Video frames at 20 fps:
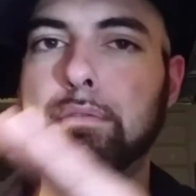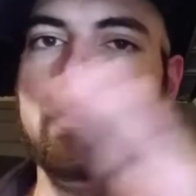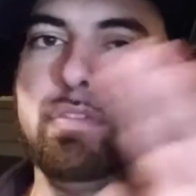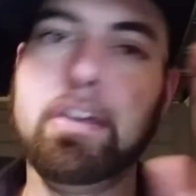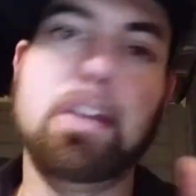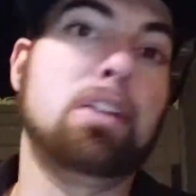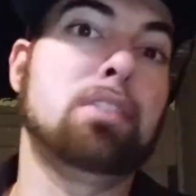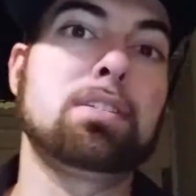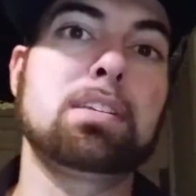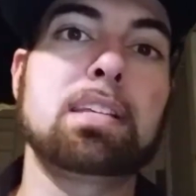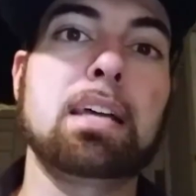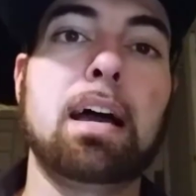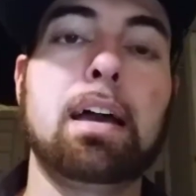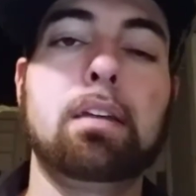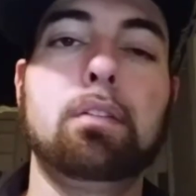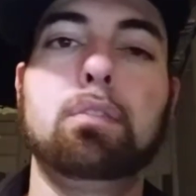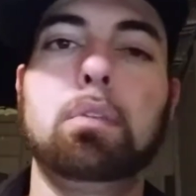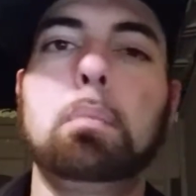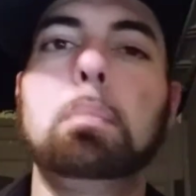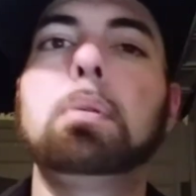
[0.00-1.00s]
their
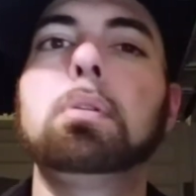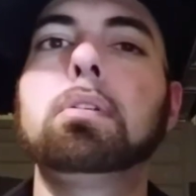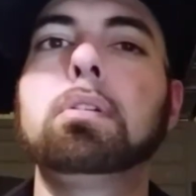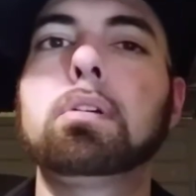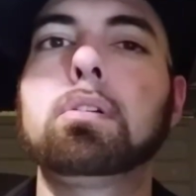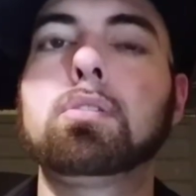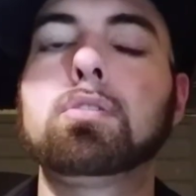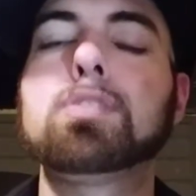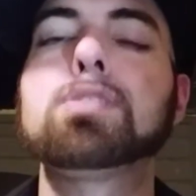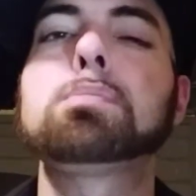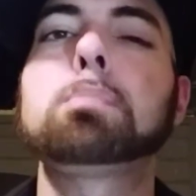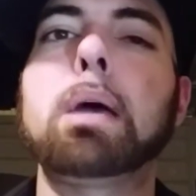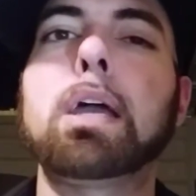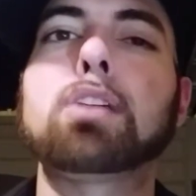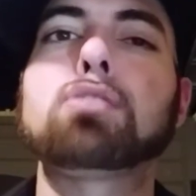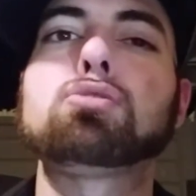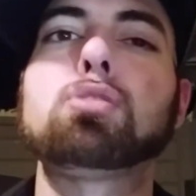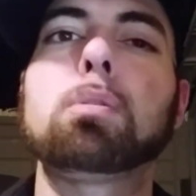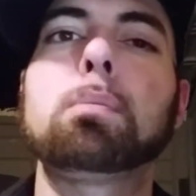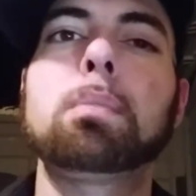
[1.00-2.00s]
side of the political
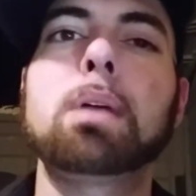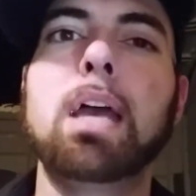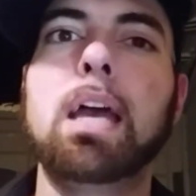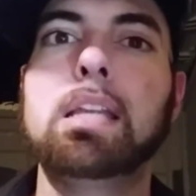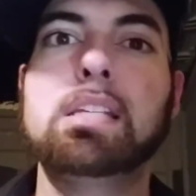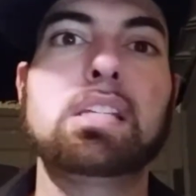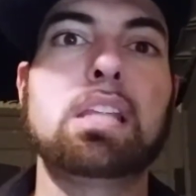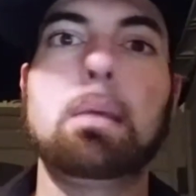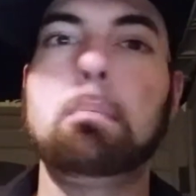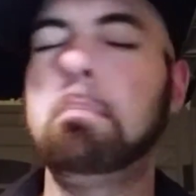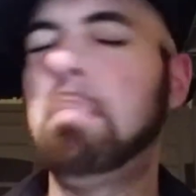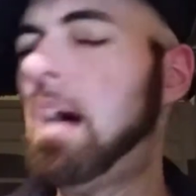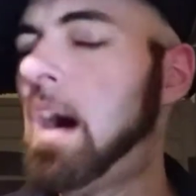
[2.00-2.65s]
spectrum as they